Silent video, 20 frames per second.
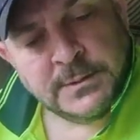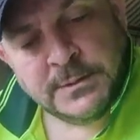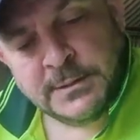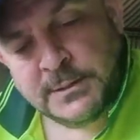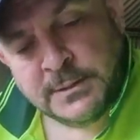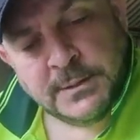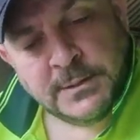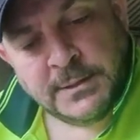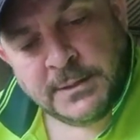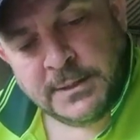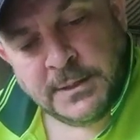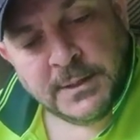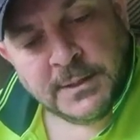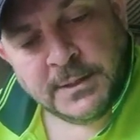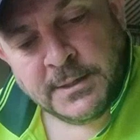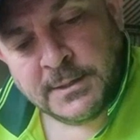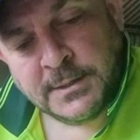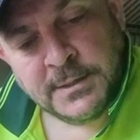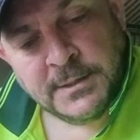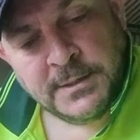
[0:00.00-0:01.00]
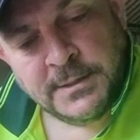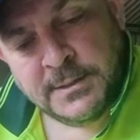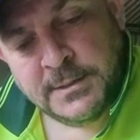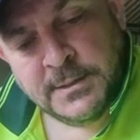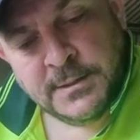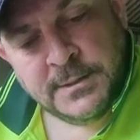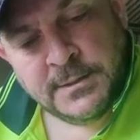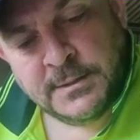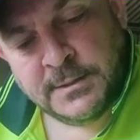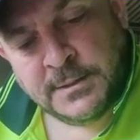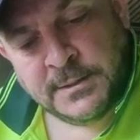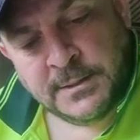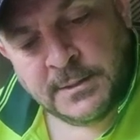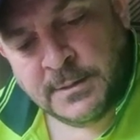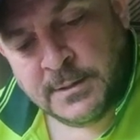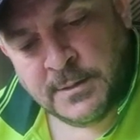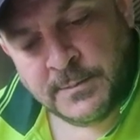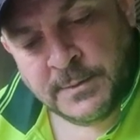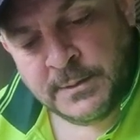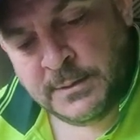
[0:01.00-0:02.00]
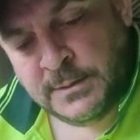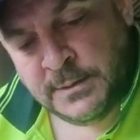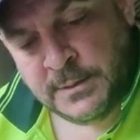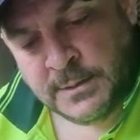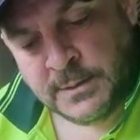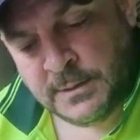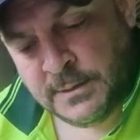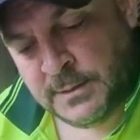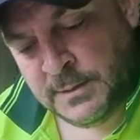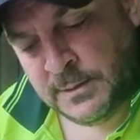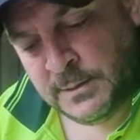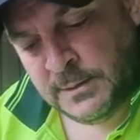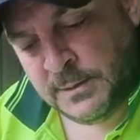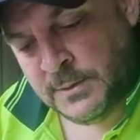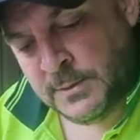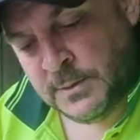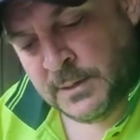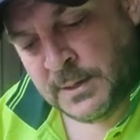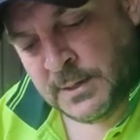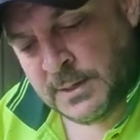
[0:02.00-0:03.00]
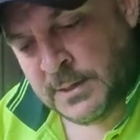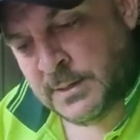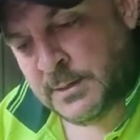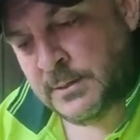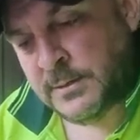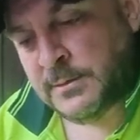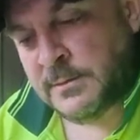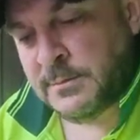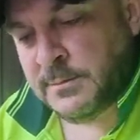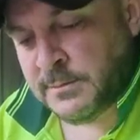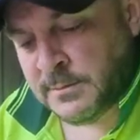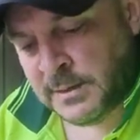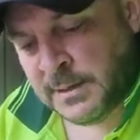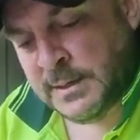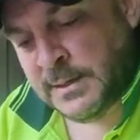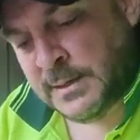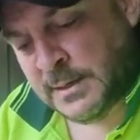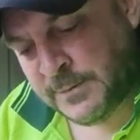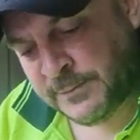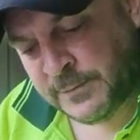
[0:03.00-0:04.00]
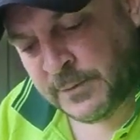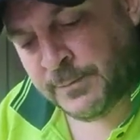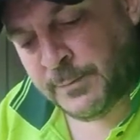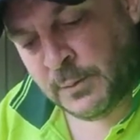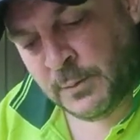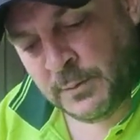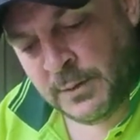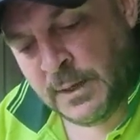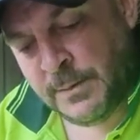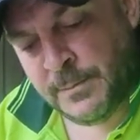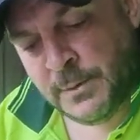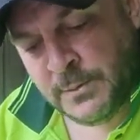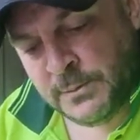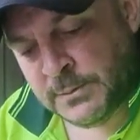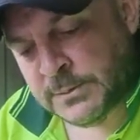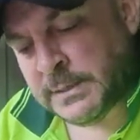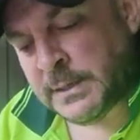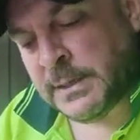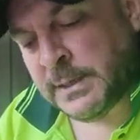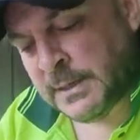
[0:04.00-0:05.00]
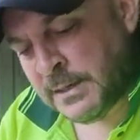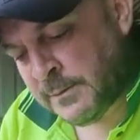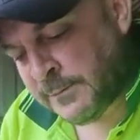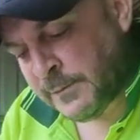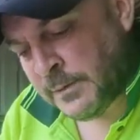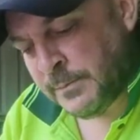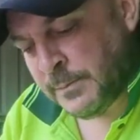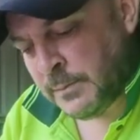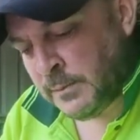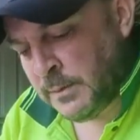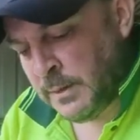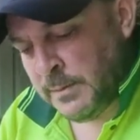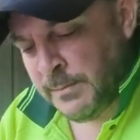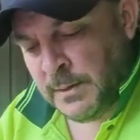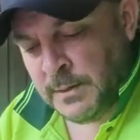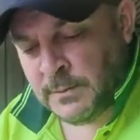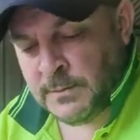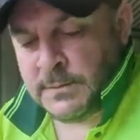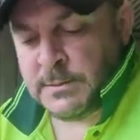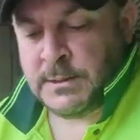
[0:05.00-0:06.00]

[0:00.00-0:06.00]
the army in the UK, they have to bull their boots, they have to bull their belts.